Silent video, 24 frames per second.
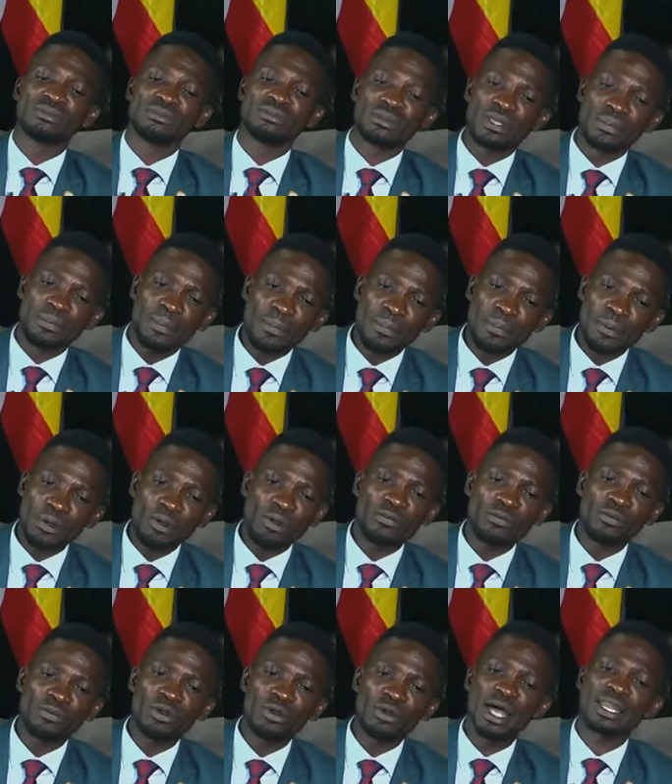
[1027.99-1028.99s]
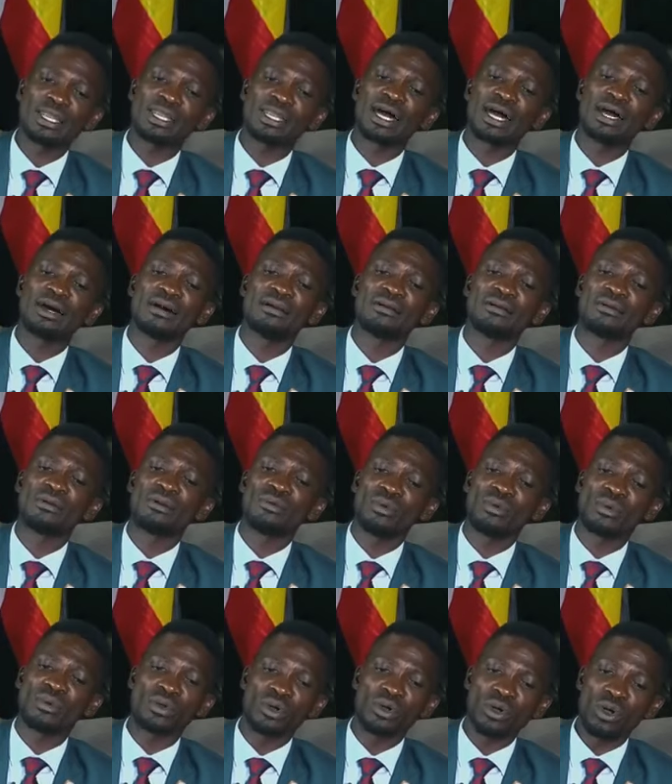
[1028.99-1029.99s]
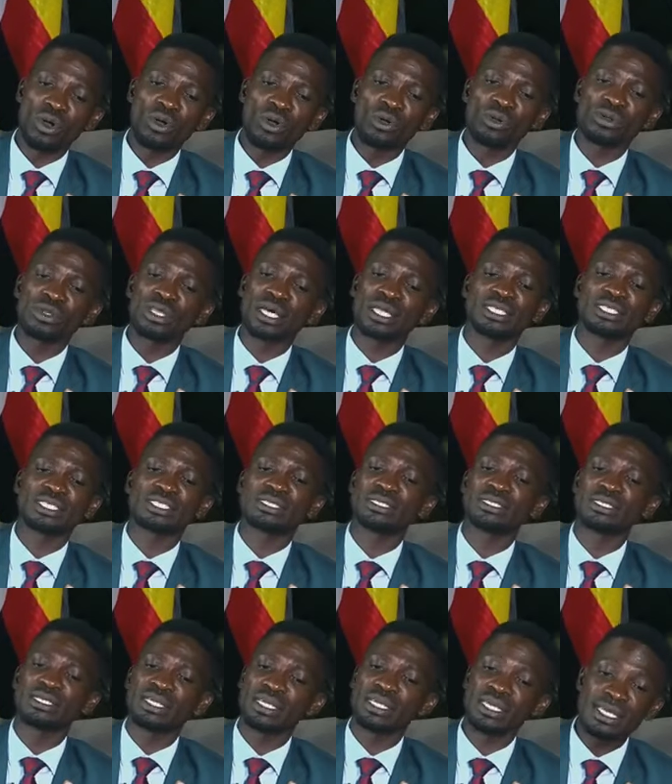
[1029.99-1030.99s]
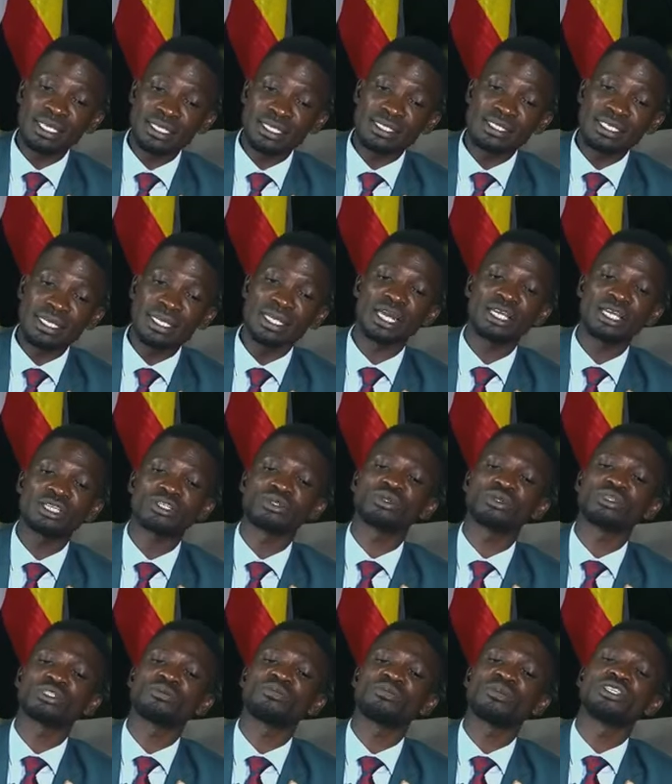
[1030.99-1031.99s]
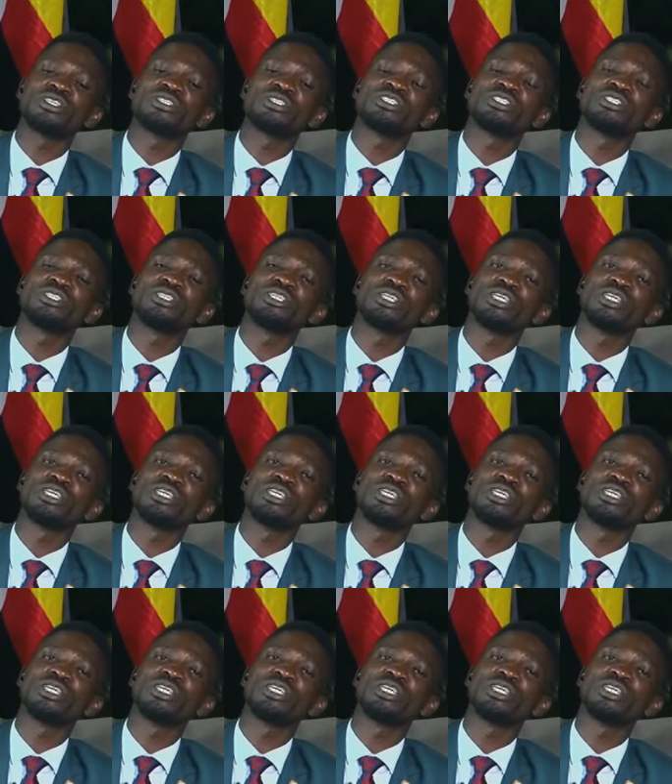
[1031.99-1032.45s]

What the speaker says: The people of Uganda will recall that in his inaugural speech